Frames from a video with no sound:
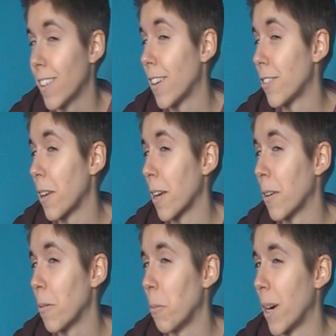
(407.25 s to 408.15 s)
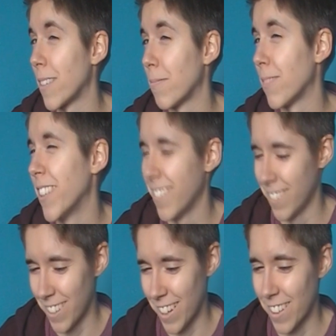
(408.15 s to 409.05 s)
I was like, what?
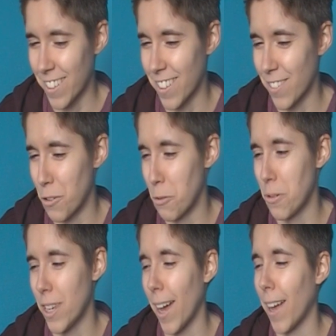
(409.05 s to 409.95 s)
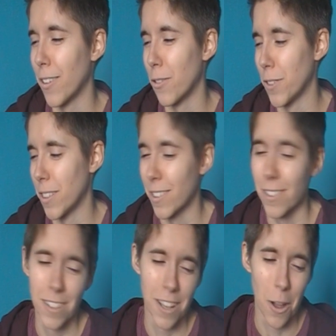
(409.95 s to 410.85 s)
It's like, well, yeah, it's obvious. I
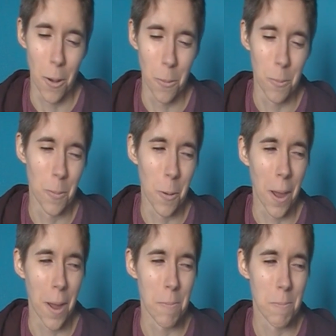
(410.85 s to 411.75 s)
was like, oh, okay.